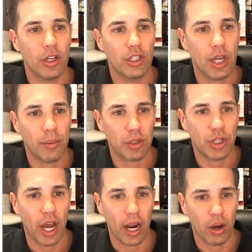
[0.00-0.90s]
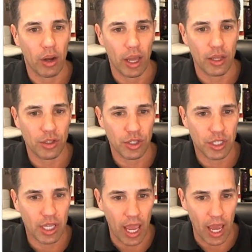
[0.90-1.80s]
double check, okay, and just
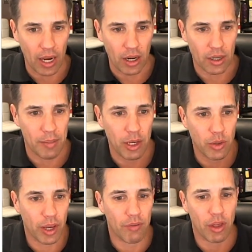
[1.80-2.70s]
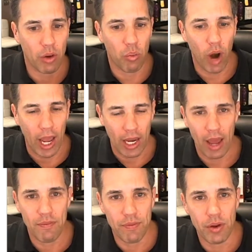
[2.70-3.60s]
scan. Am I doing everything right?
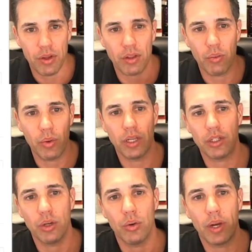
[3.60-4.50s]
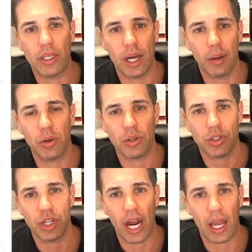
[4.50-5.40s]
Everything that we do, we double
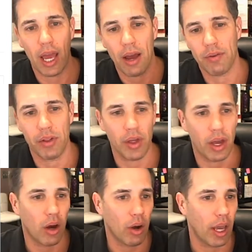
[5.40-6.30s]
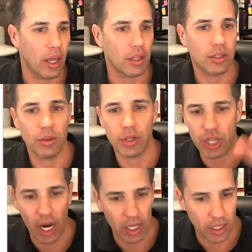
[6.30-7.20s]
check everything. Okay, let's do a
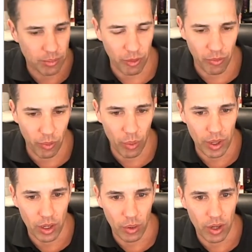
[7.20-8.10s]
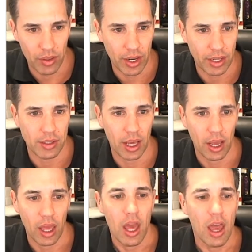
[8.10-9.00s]
checklist before we go on to the next thing.
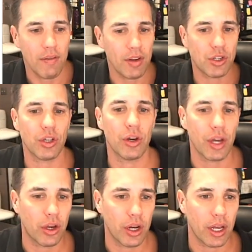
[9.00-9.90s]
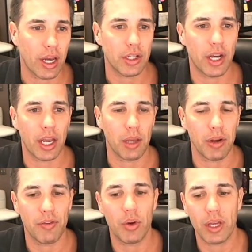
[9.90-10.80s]
Eventually you'll get good at gut checking, but
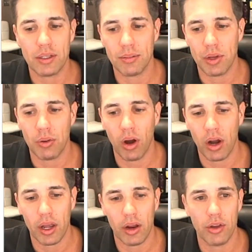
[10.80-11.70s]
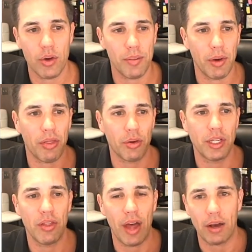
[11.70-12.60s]
if you get something wrong here and you email
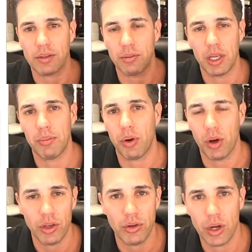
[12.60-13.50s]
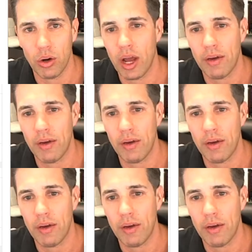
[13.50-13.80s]
13,000 people and you don't